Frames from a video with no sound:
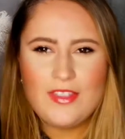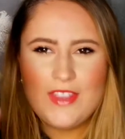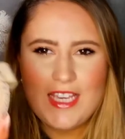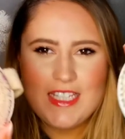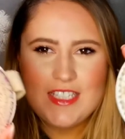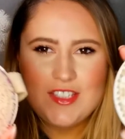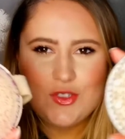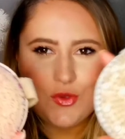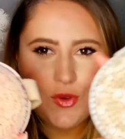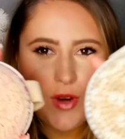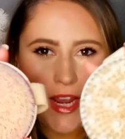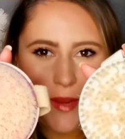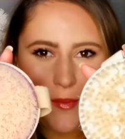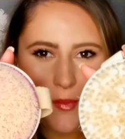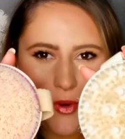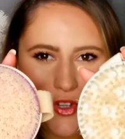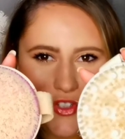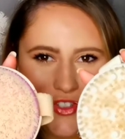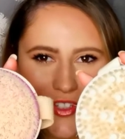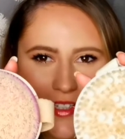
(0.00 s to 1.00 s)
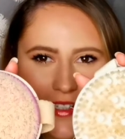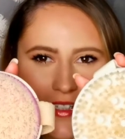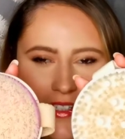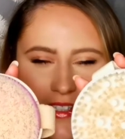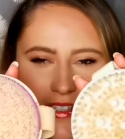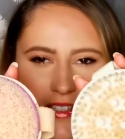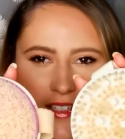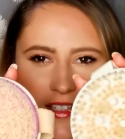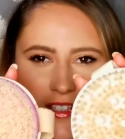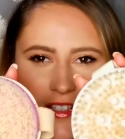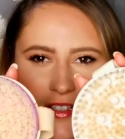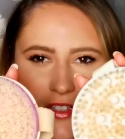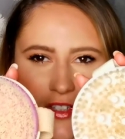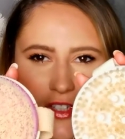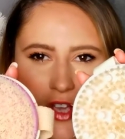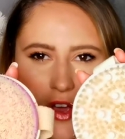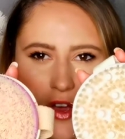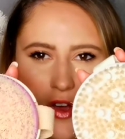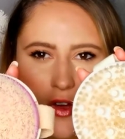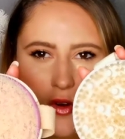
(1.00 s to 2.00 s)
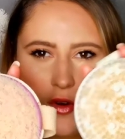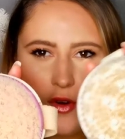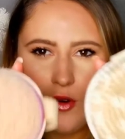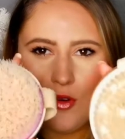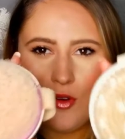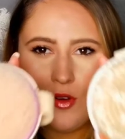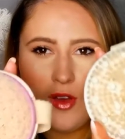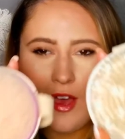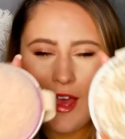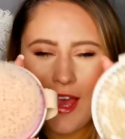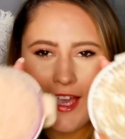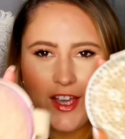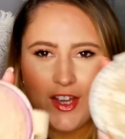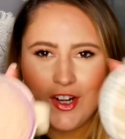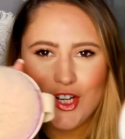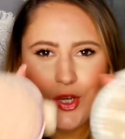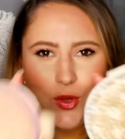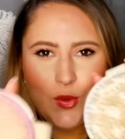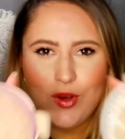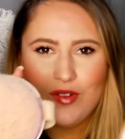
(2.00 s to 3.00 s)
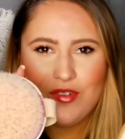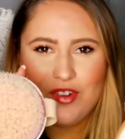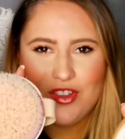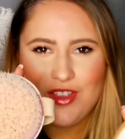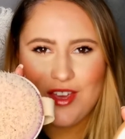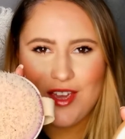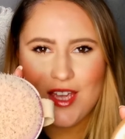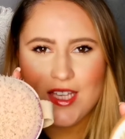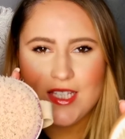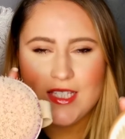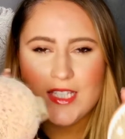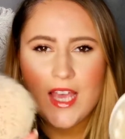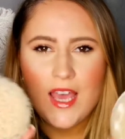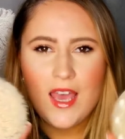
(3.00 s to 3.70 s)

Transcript: these dry brushes. So I'm going to go over these.